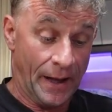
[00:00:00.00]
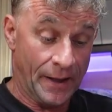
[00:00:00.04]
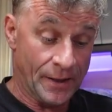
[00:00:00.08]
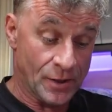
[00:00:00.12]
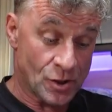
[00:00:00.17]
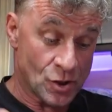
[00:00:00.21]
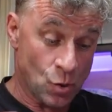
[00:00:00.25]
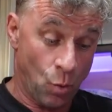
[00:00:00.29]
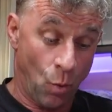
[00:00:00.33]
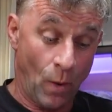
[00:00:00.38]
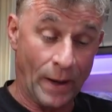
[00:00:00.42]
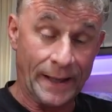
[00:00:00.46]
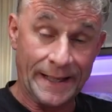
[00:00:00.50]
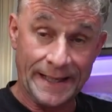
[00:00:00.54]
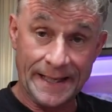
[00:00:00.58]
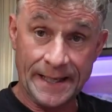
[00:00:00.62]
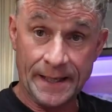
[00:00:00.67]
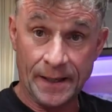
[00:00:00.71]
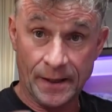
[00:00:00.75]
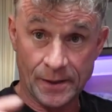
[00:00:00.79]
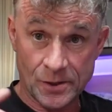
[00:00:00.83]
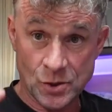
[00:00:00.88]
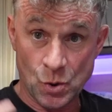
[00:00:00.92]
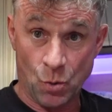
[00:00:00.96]

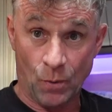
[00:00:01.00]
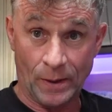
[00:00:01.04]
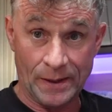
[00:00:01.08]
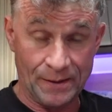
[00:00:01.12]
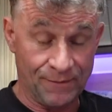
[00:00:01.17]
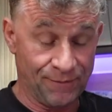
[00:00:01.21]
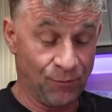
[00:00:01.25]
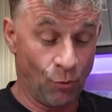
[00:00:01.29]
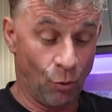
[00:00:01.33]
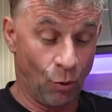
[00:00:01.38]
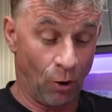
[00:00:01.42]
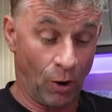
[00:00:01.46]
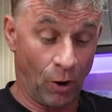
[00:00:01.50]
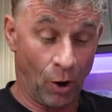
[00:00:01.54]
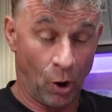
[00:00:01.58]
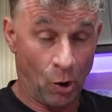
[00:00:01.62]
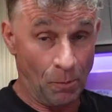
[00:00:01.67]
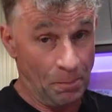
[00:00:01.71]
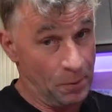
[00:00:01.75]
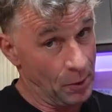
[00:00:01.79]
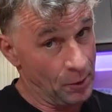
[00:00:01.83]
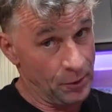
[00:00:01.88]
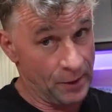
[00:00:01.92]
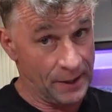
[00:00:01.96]
2024. I'll
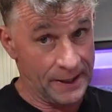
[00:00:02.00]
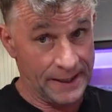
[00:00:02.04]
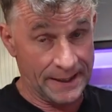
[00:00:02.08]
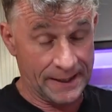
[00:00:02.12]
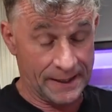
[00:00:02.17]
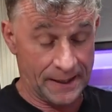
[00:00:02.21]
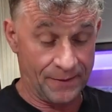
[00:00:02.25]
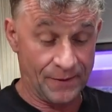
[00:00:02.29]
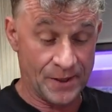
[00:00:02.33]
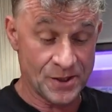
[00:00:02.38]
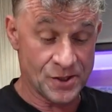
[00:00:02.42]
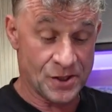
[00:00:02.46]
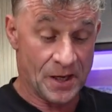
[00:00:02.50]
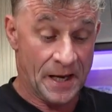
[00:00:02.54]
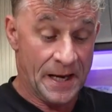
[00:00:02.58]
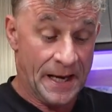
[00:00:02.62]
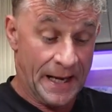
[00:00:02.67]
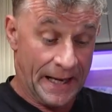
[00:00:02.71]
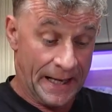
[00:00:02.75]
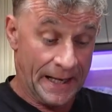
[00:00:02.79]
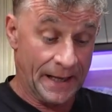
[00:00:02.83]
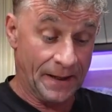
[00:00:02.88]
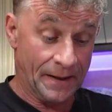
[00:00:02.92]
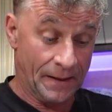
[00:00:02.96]
put the link in.
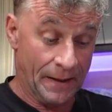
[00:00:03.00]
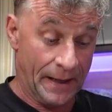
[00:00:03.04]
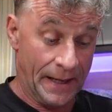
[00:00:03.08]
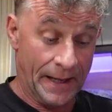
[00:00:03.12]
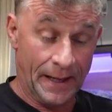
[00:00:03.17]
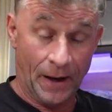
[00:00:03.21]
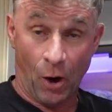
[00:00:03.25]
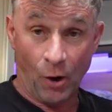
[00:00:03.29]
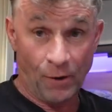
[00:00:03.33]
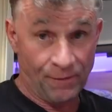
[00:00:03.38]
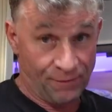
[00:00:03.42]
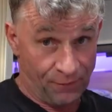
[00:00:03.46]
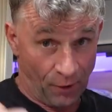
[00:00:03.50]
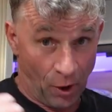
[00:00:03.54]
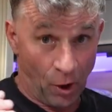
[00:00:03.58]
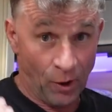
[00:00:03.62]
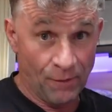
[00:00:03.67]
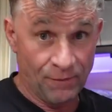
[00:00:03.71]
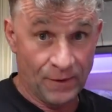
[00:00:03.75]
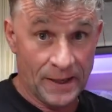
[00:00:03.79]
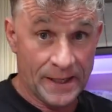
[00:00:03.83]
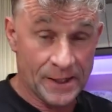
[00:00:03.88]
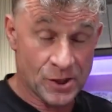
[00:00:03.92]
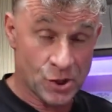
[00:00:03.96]

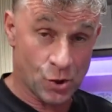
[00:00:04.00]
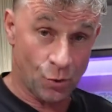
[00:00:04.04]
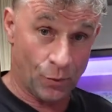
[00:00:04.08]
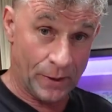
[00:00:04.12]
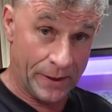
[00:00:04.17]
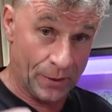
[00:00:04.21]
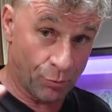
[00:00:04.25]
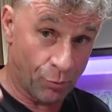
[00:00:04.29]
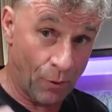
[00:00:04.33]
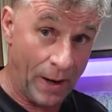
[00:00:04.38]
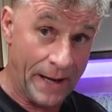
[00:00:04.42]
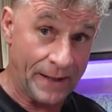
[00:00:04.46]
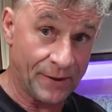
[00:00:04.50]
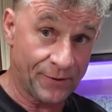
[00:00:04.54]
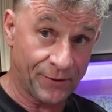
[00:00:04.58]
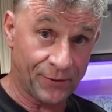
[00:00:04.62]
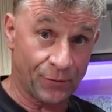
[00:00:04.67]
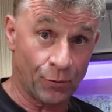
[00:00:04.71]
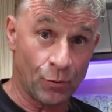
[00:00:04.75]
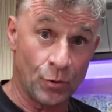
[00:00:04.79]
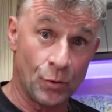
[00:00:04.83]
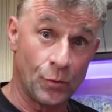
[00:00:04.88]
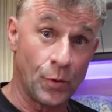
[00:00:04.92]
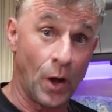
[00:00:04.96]
I've literally read
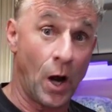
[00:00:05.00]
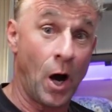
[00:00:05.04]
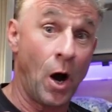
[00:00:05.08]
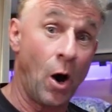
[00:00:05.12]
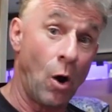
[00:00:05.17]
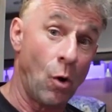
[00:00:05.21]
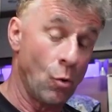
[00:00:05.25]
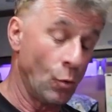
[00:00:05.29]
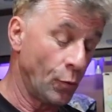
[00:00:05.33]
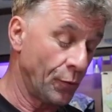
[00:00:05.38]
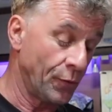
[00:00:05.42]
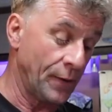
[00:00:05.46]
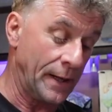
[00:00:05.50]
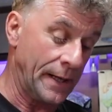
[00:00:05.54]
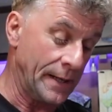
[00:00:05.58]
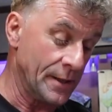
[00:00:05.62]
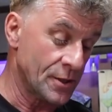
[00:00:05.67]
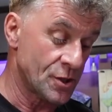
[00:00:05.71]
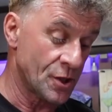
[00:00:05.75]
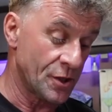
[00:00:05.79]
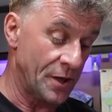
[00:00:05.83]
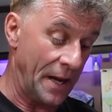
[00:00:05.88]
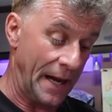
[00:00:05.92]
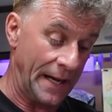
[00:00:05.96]
through the whole thing
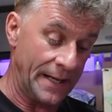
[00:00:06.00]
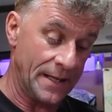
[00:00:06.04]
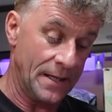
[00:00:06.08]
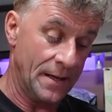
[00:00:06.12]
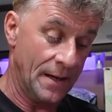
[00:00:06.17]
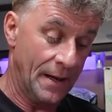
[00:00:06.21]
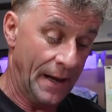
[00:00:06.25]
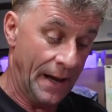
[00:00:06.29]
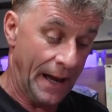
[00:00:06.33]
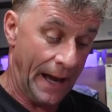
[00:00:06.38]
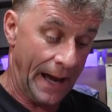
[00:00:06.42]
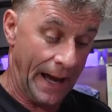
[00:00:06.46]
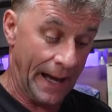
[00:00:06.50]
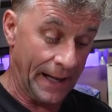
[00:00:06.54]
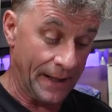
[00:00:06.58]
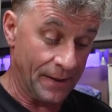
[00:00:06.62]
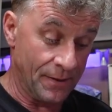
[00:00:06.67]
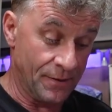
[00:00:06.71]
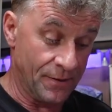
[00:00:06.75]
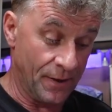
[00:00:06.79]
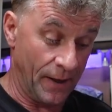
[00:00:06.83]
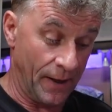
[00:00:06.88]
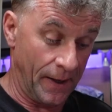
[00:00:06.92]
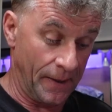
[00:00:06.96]
today,
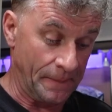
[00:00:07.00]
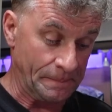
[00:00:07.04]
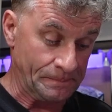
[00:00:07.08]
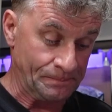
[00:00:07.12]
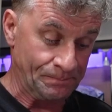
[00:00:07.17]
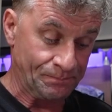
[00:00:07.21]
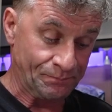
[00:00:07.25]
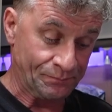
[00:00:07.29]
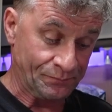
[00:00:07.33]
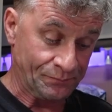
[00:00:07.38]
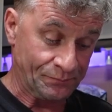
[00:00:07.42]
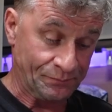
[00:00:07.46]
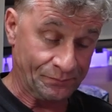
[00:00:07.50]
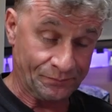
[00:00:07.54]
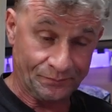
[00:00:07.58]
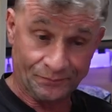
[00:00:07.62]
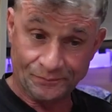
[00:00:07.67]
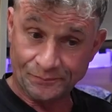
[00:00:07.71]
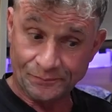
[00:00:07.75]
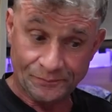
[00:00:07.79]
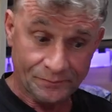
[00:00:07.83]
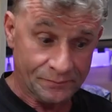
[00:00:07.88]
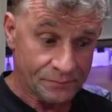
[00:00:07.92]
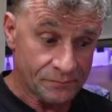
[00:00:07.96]
and
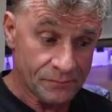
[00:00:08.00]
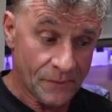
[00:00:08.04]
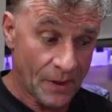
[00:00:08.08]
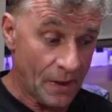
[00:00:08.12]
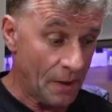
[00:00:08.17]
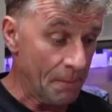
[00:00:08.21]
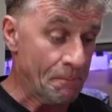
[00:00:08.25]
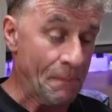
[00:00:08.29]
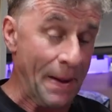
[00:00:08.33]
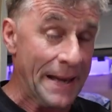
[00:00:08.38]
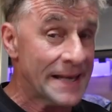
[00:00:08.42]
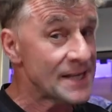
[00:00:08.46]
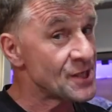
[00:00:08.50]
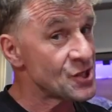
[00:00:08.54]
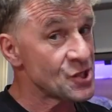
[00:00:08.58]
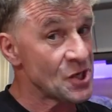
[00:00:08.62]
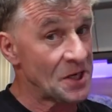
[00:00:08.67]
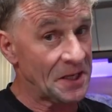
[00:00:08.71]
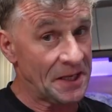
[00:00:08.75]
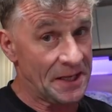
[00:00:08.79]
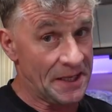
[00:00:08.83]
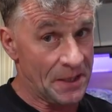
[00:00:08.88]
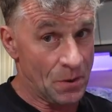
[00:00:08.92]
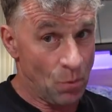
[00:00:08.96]

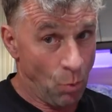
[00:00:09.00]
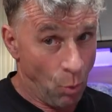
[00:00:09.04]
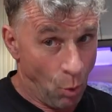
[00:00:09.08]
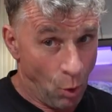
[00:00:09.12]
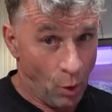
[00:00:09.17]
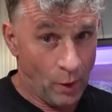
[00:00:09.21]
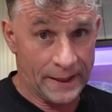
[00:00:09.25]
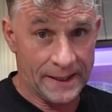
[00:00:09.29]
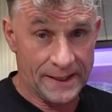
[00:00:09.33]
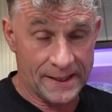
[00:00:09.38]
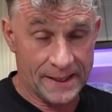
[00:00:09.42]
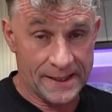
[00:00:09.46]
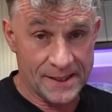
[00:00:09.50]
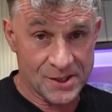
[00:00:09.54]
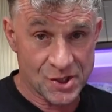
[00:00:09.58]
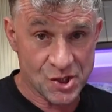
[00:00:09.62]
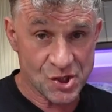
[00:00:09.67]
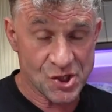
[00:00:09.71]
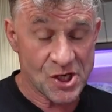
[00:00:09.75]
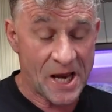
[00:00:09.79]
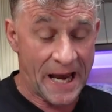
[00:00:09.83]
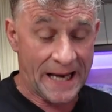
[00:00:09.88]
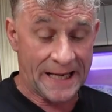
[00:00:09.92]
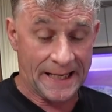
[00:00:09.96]
basically what it is
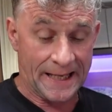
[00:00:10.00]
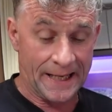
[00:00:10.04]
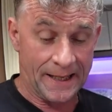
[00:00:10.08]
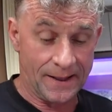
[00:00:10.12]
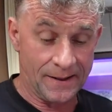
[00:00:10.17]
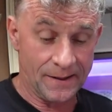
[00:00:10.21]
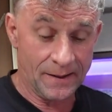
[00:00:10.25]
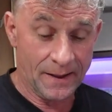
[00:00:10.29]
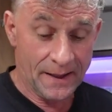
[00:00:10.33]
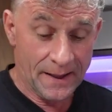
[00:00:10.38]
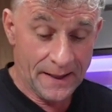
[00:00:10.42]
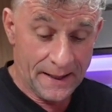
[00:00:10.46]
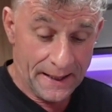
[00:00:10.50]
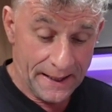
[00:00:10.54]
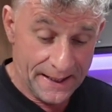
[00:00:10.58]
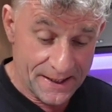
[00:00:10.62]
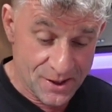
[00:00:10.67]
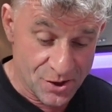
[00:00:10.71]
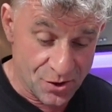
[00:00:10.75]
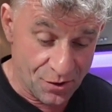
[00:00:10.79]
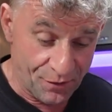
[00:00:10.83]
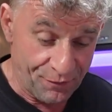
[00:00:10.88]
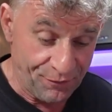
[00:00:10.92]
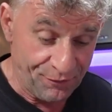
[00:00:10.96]
saying
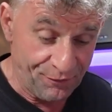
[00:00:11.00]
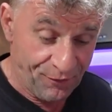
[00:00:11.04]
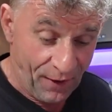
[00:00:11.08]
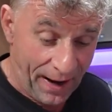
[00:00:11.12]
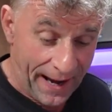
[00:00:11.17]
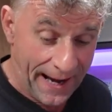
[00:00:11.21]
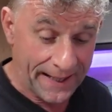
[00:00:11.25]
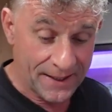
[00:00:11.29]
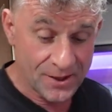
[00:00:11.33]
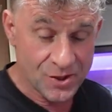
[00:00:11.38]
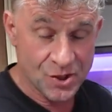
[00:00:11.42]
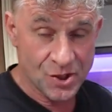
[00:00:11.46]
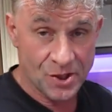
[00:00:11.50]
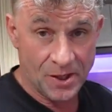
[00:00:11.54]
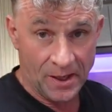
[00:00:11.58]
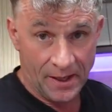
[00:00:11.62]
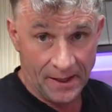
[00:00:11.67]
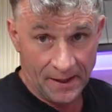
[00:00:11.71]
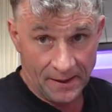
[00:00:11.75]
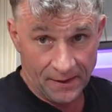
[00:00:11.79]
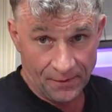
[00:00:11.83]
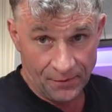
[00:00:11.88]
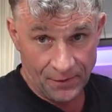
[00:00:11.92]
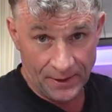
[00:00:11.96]
is the fact
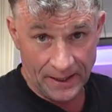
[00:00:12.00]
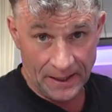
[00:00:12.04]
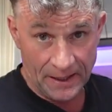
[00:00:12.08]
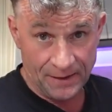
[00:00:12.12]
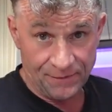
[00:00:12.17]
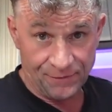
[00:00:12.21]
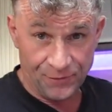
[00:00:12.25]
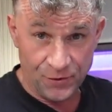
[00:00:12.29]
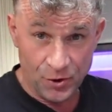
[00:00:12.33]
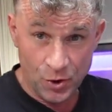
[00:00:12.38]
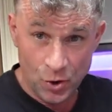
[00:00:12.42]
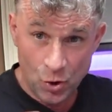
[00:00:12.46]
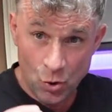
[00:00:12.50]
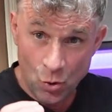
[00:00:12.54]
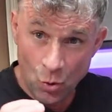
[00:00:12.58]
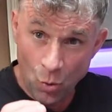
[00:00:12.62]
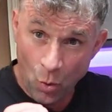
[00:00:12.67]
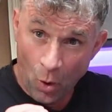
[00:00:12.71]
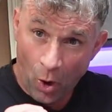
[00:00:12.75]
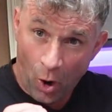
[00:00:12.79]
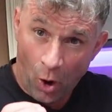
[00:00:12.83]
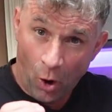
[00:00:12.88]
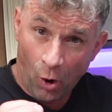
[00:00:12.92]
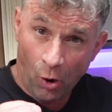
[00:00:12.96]
that if
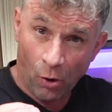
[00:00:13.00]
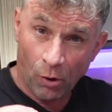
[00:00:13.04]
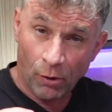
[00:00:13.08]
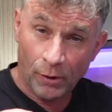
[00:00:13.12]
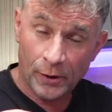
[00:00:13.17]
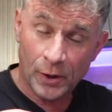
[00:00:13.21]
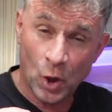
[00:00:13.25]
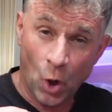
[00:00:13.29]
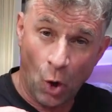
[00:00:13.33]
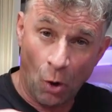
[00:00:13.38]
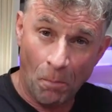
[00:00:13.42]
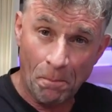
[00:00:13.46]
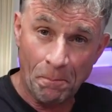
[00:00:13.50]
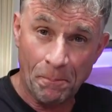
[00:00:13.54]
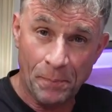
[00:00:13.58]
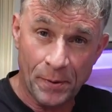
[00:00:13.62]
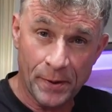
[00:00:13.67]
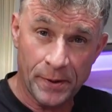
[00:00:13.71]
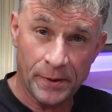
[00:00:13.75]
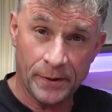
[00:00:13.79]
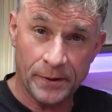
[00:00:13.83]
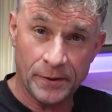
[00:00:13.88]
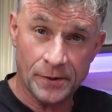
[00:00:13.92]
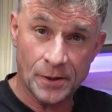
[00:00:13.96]
you are
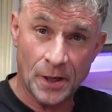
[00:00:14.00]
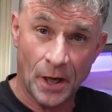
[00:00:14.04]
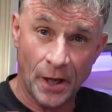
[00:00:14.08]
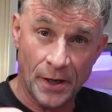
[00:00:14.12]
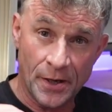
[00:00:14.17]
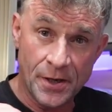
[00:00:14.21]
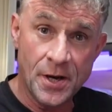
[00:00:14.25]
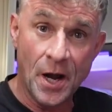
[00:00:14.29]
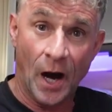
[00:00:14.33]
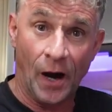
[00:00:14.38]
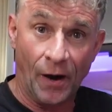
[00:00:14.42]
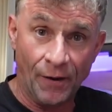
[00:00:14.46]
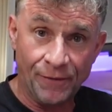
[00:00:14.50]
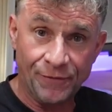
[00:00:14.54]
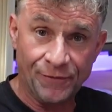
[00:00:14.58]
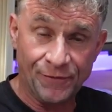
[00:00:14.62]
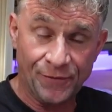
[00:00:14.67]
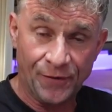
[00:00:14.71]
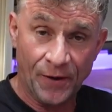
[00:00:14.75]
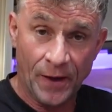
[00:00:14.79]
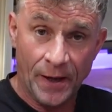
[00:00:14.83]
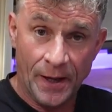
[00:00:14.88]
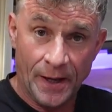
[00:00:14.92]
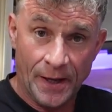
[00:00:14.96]
competent enough